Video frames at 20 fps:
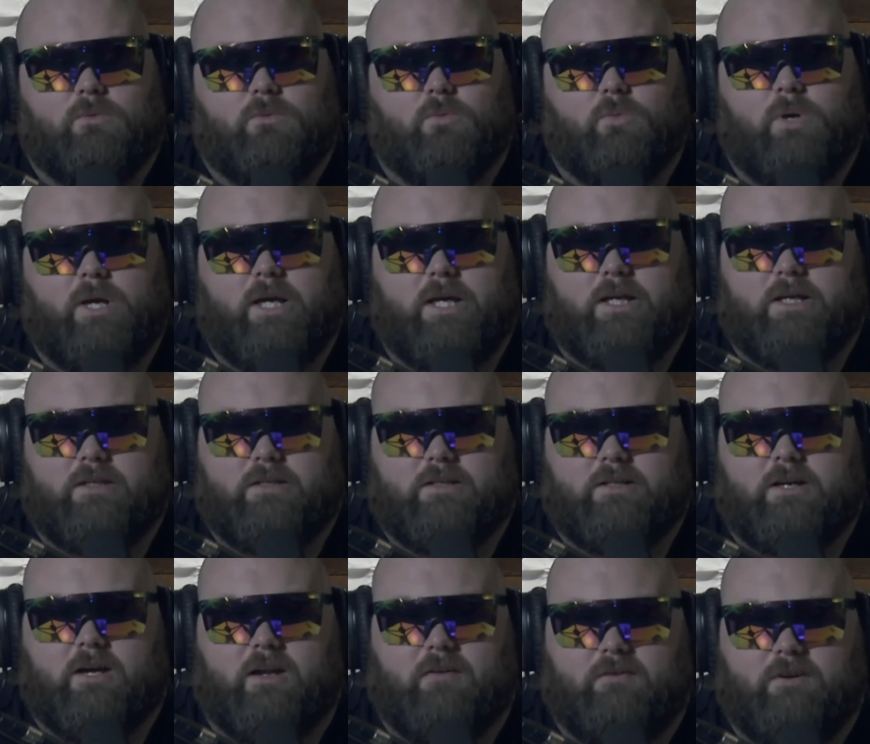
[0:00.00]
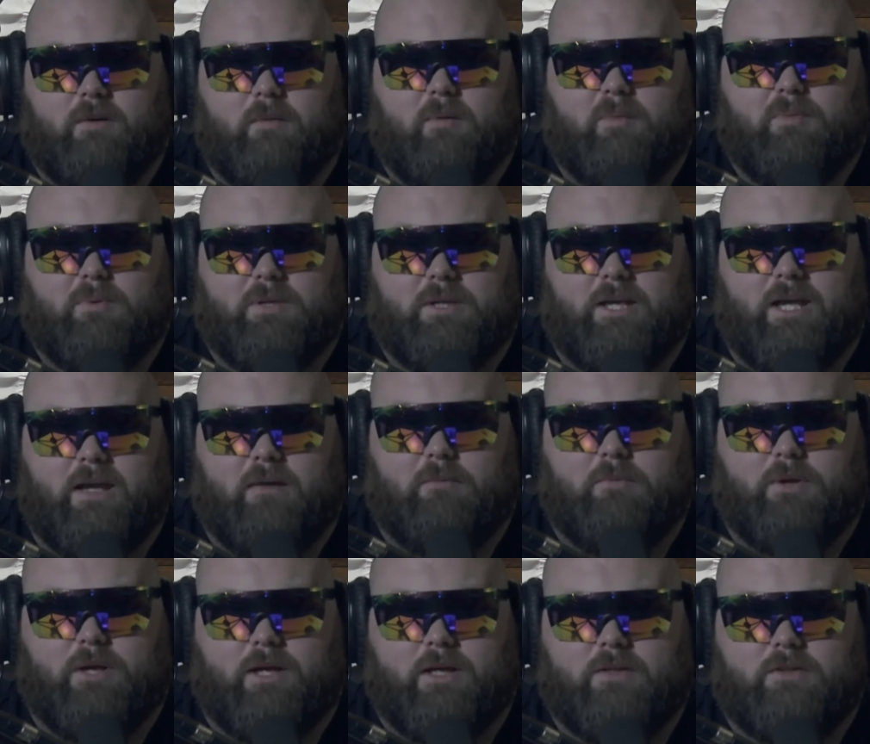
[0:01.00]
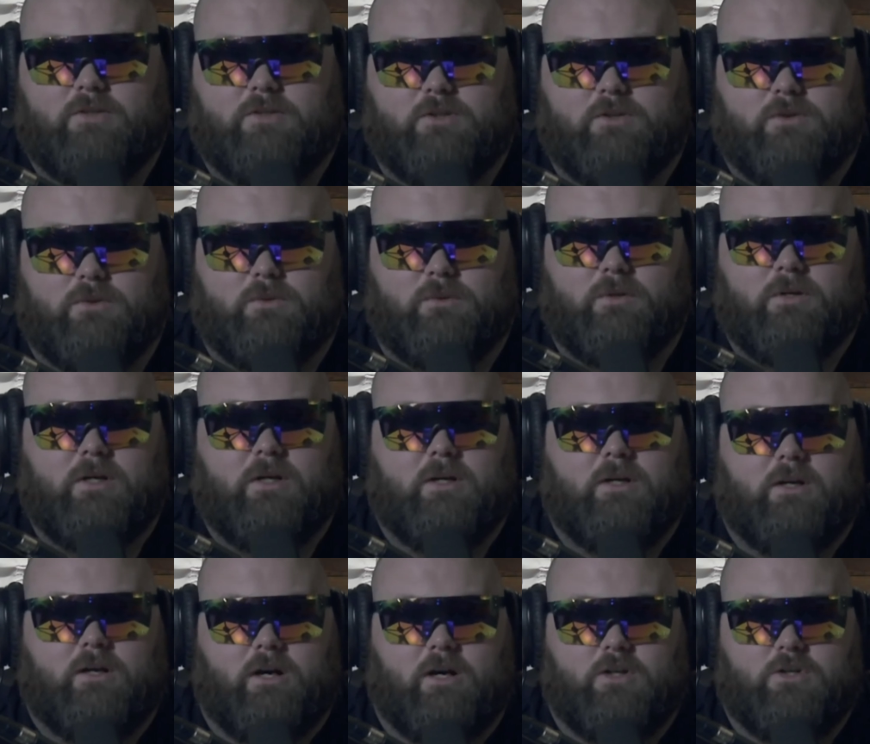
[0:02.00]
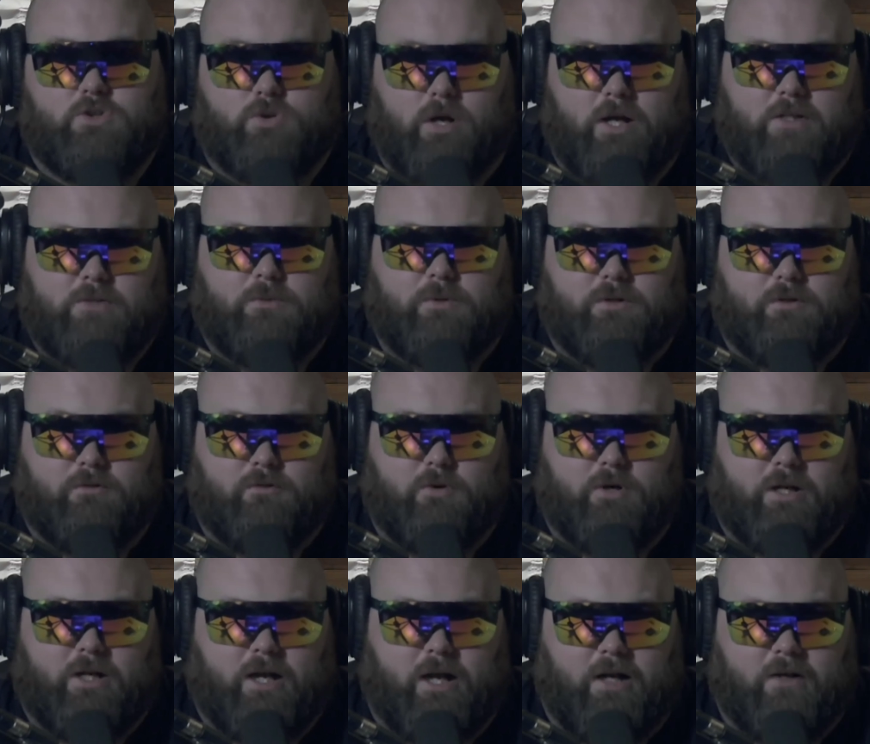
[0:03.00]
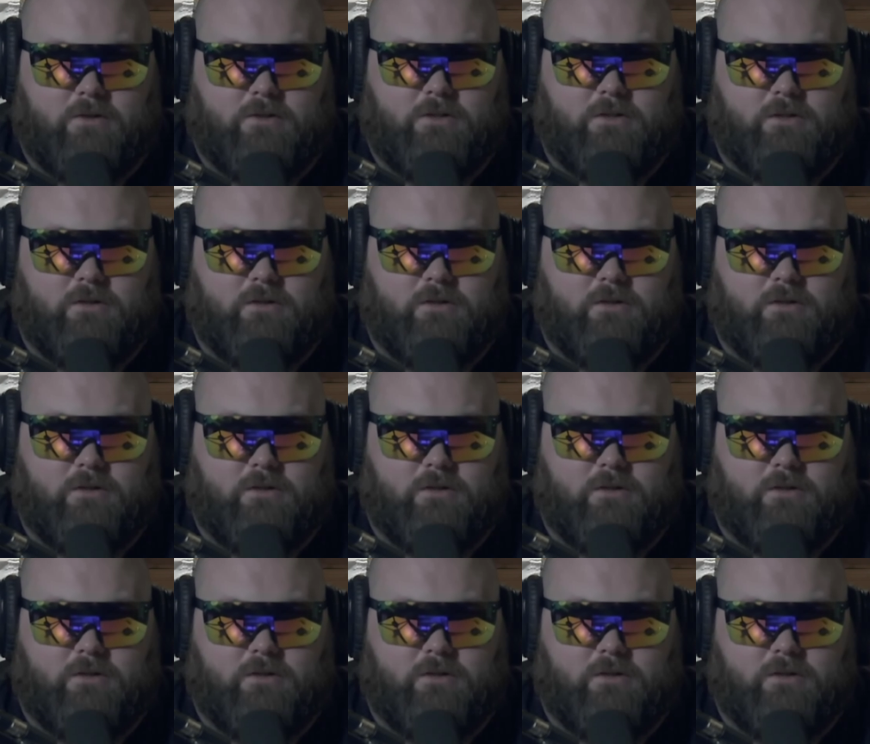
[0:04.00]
week to kind of come up with a game plan to address what the 49ers do.